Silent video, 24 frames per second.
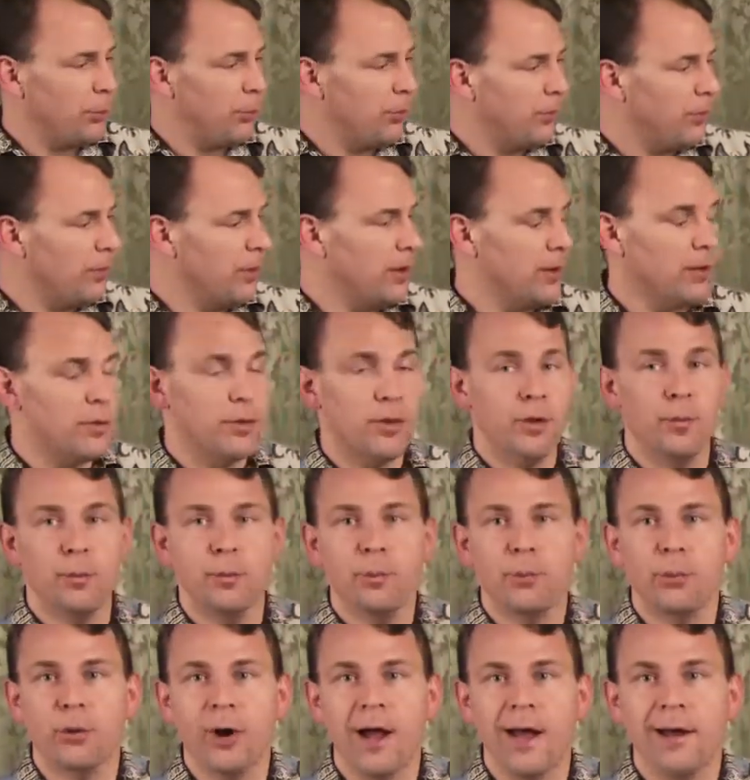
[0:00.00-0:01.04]
the, the
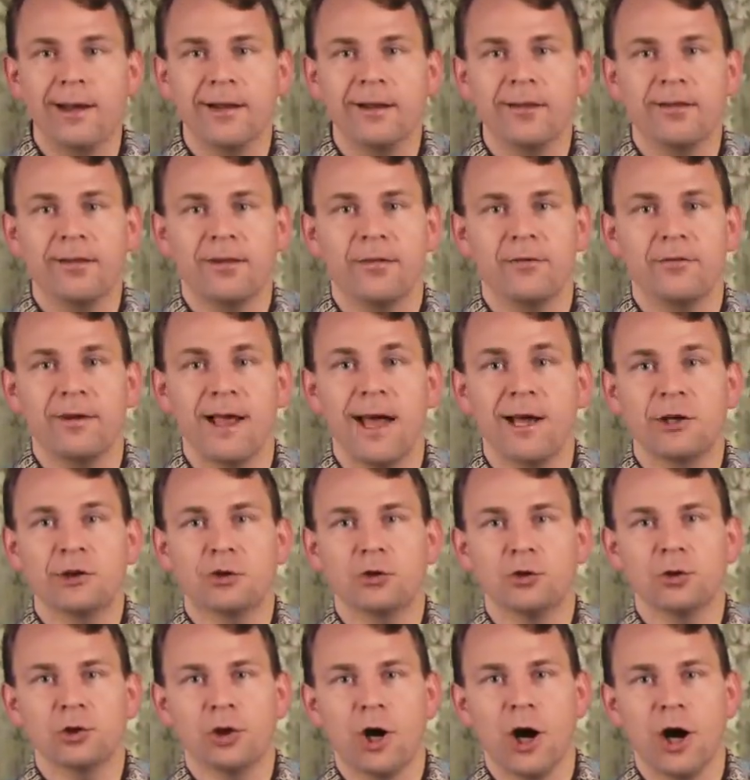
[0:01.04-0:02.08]
products of
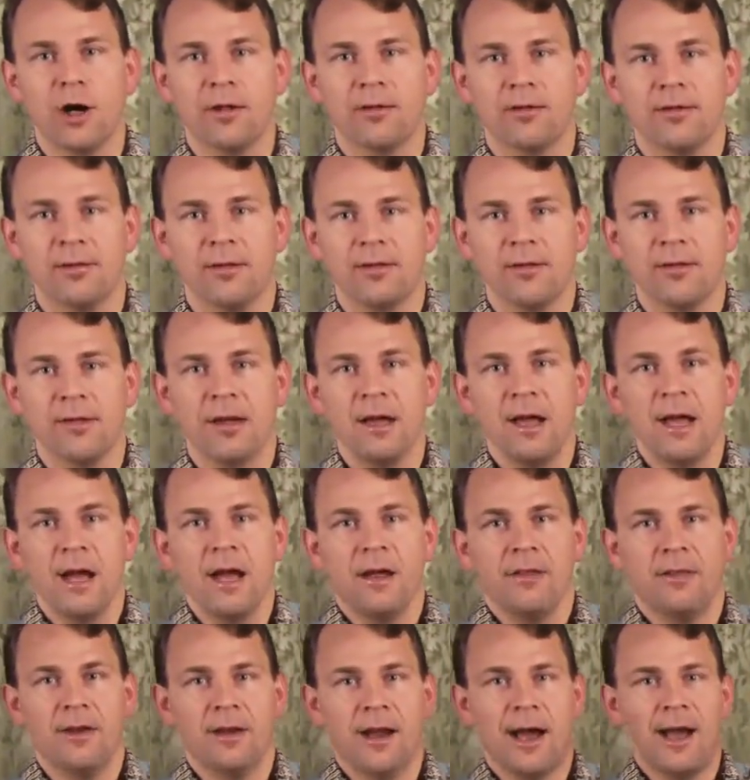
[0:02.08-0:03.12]
natural causes,
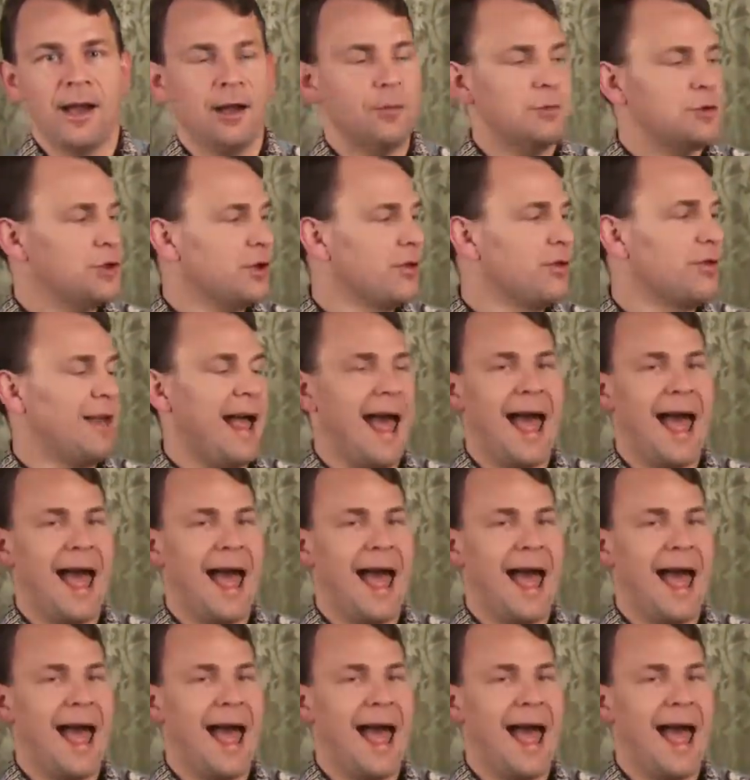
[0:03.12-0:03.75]
that I am just